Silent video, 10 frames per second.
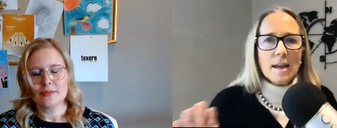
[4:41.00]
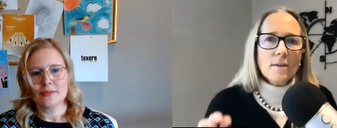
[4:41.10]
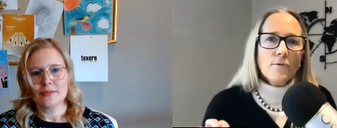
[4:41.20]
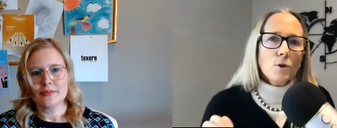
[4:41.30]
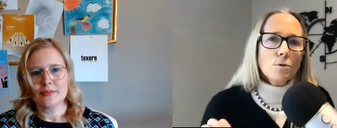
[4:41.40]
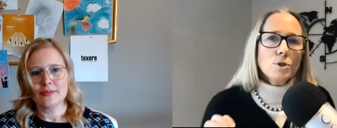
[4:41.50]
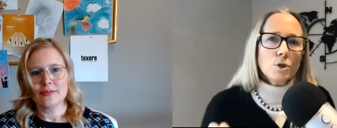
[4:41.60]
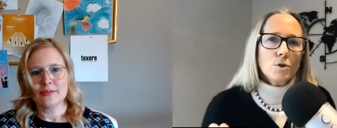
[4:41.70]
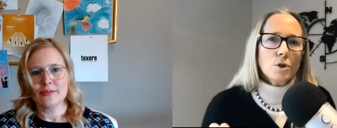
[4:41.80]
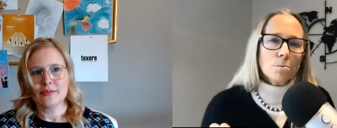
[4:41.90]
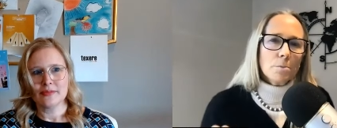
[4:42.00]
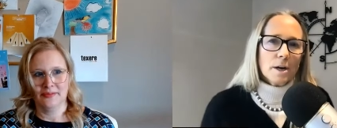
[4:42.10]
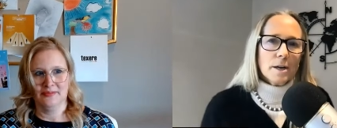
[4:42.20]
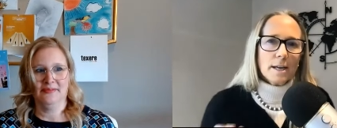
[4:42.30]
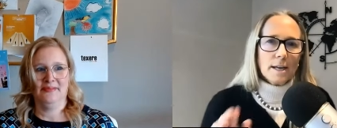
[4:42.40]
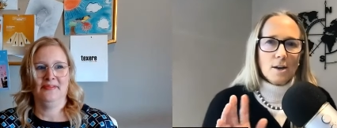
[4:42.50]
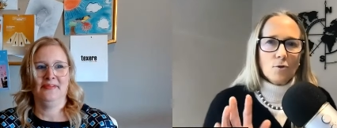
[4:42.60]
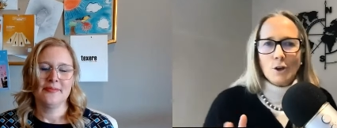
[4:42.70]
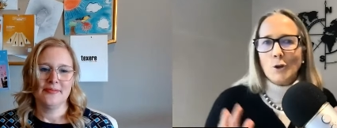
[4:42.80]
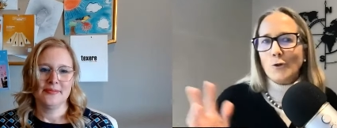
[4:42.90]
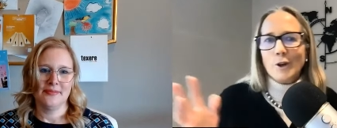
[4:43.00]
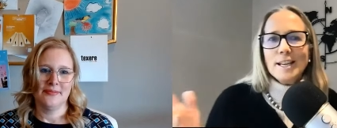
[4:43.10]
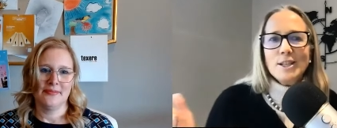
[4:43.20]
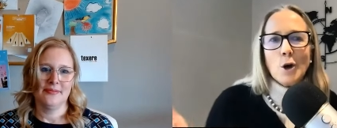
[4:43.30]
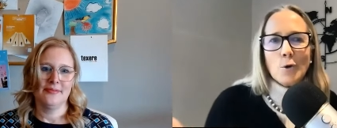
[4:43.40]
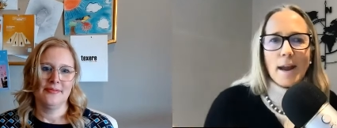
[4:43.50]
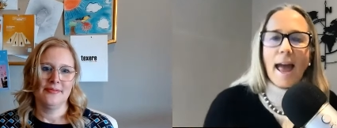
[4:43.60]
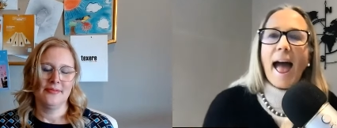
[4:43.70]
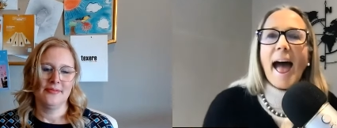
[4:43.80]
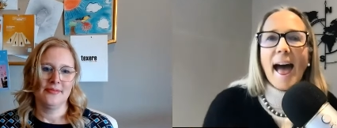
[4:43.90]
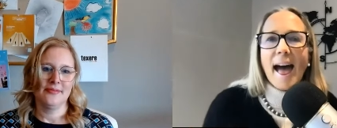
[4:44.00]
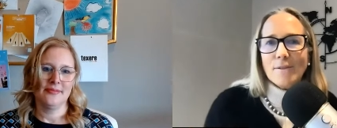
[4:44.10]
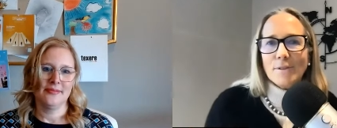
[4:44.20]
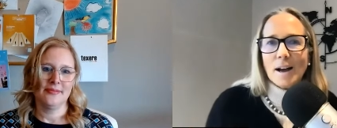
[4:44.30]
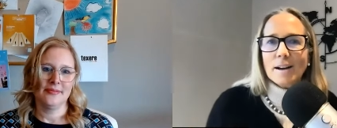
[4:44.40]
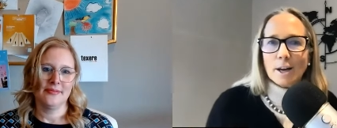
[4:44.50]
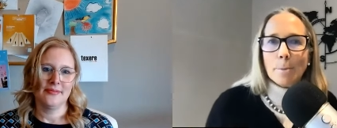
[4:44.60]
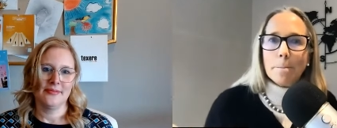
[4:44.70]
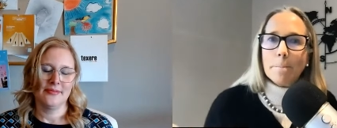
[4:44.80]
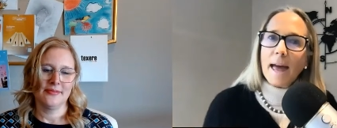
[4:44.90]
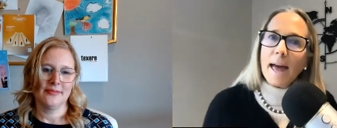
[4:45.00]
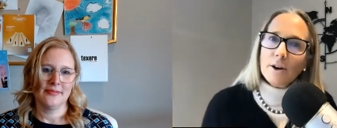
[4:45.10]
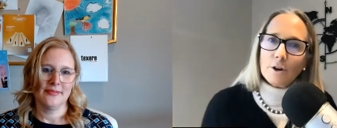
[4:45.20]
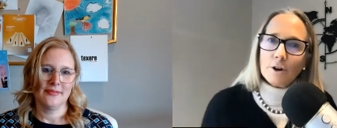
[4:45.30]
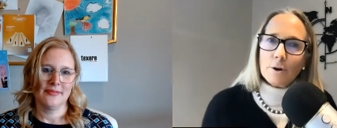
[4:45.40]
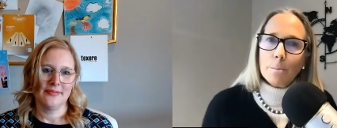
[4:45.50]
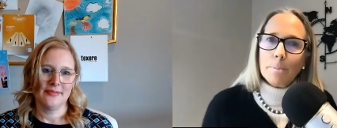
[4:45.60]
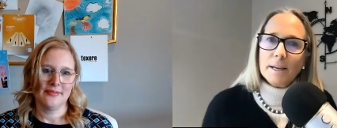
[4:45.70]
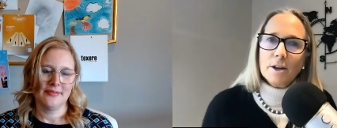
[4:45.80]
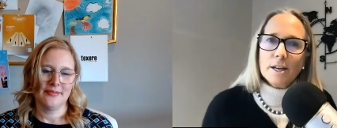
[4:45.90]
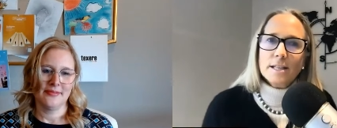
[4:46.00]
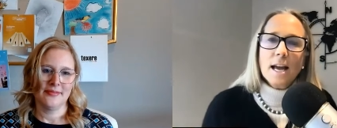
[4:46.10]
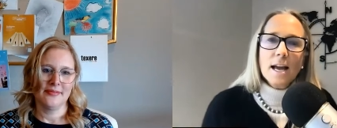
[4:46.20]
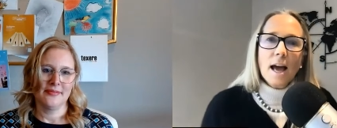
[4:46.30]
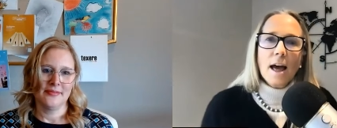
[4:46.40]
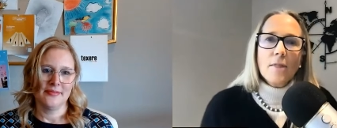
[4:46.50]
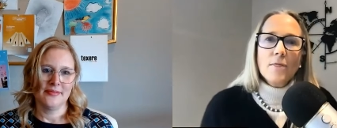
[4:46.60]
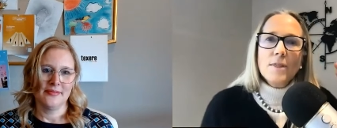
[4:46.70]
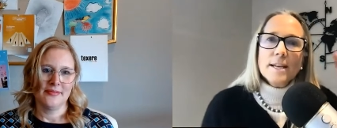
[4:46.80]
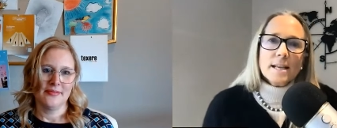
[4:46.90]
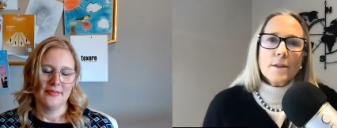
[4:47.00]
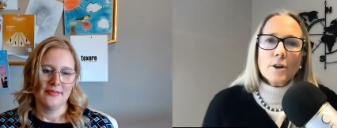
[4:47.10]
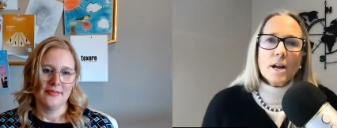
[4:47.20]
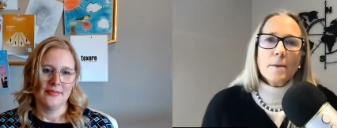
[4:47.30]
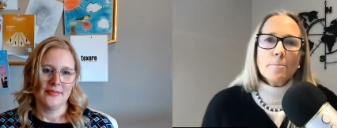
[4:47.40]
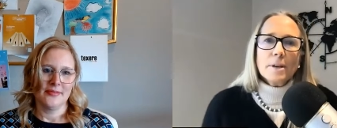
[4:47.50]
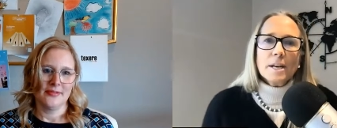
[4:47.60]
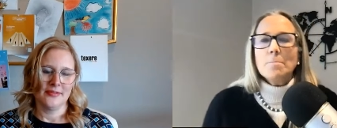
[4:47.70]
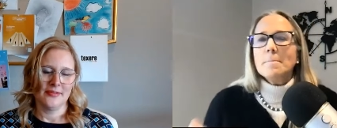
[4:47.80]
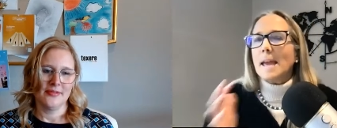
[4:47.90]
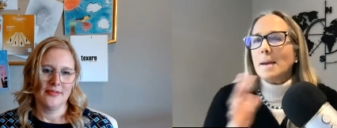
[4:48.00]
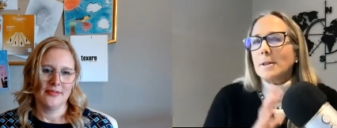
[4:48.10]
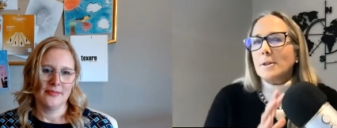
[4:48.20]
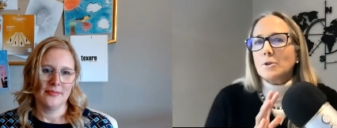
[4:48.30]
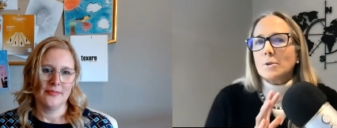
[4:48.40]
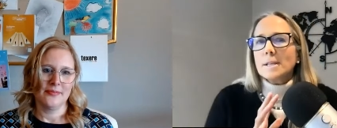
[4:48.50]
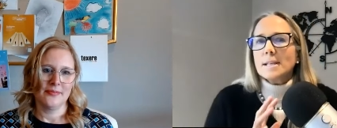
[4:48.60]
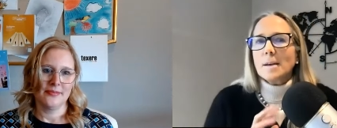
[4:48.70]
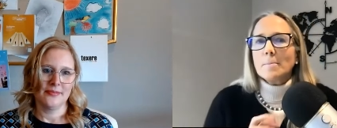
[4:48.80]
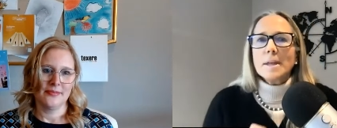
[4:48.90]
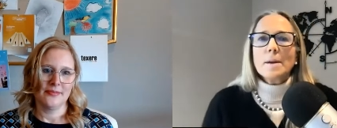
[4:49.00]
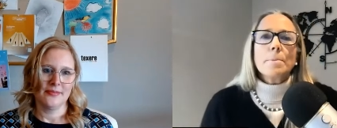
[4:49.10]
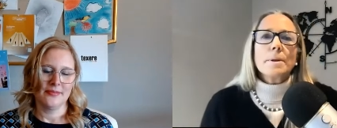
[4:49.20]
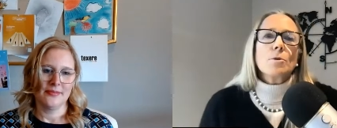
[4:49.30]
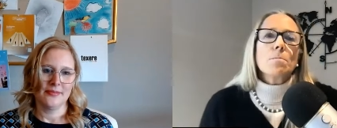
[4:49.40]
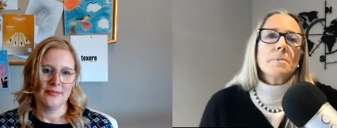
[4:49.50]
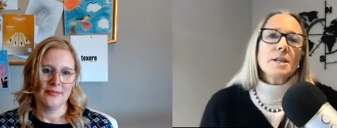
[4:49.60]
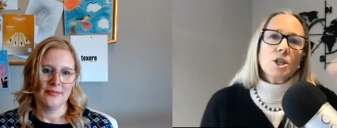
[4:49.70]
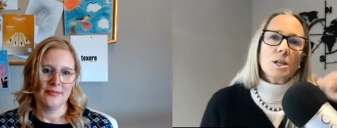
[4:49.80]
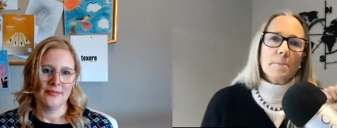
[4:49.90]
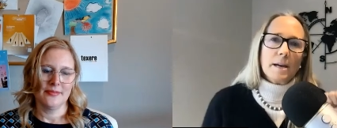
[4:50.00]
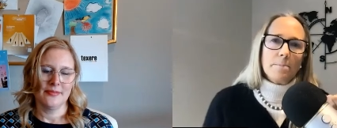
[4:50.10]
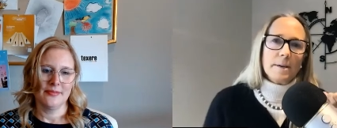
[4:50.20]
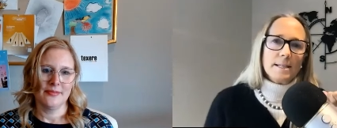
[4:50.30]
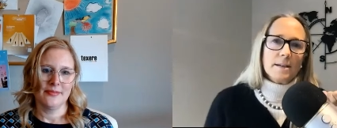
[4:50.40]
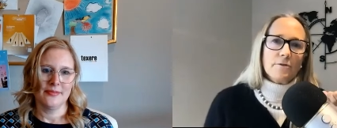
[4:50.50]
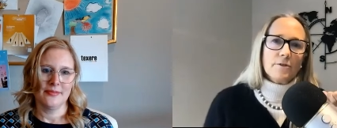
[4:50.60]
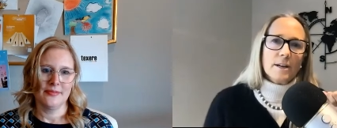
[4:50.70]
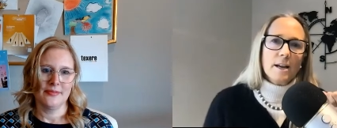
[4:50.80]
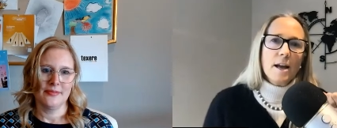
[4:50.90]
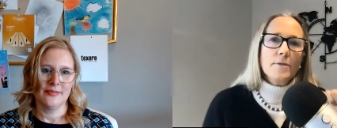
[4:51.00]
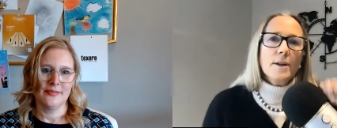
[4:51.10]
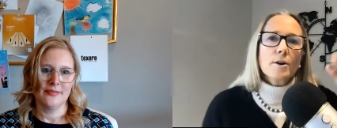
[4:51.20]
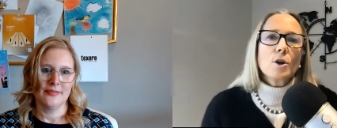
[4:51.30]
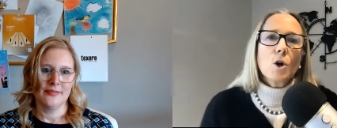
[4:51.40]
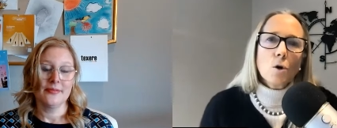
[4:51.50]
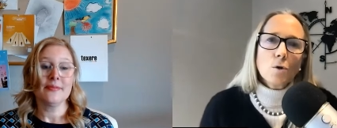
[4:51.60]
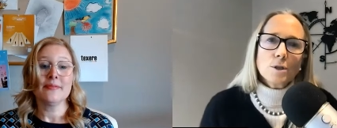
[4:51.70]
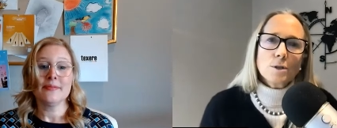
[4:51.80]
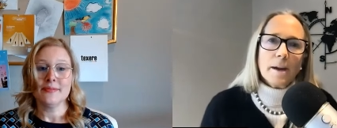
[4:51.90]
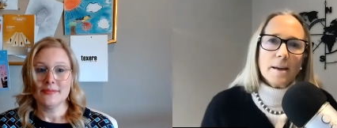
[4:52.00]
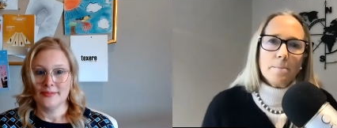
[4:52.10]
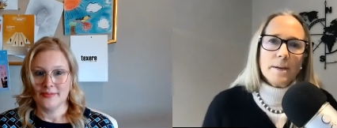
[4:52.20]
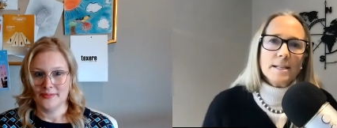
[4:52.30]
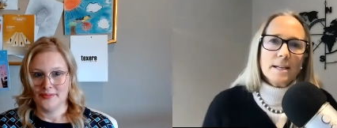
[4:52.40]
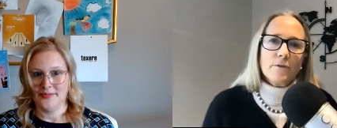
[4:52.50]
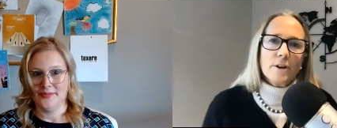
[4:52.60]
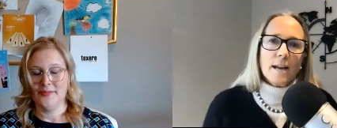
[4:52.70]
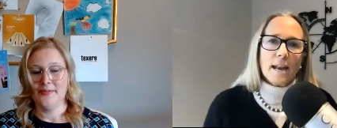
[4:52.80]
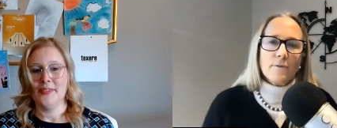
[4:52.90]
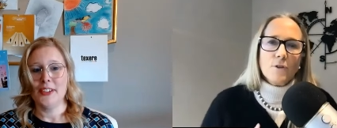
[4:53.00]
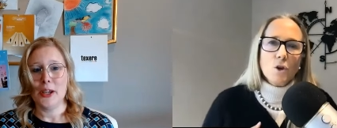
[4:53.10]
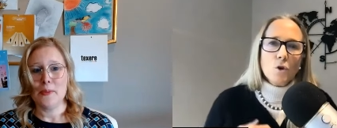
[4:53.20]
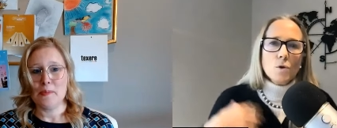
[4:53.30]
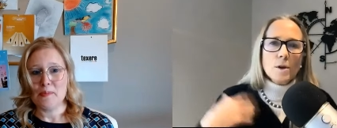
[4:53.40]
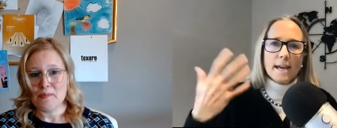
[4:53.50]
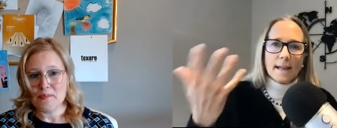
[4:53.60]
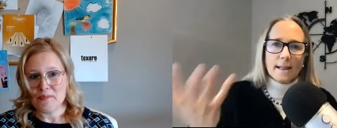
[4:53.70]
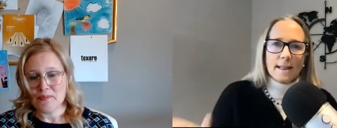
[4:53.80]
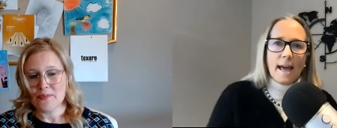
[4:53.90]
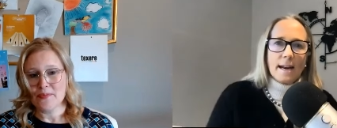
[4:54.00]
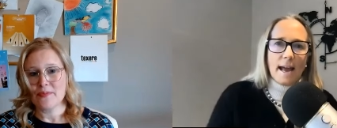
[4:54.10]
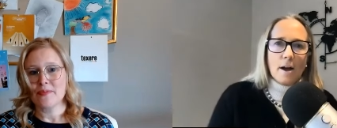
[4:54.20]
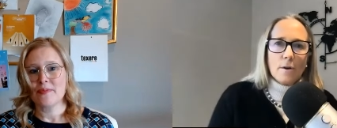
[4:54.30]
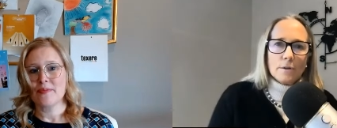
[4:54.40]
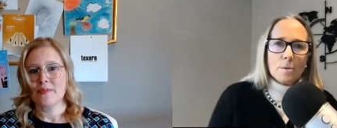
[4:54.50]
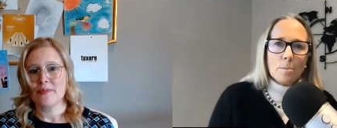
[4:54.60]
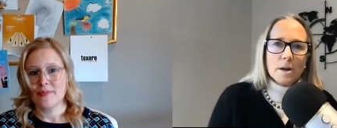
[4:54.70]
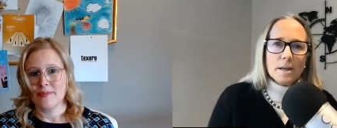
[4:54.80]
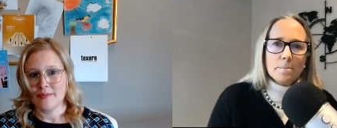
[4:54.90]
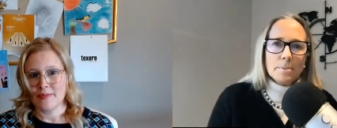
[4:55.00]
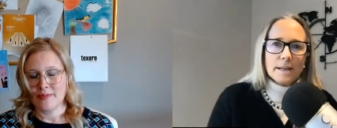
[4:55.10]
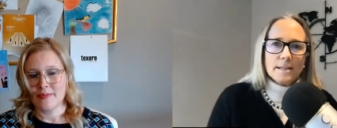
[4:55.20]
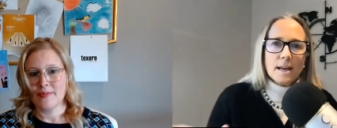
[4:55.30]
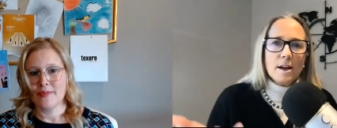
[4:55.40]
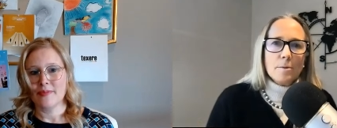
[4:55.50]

Speaker 1: if you do your marketing, you really don't have a competitor because this other company, maybe they're doing the same thing, but their mission might be different. Their goals might be different. And if mm-hmm. you get that out in the marketplace,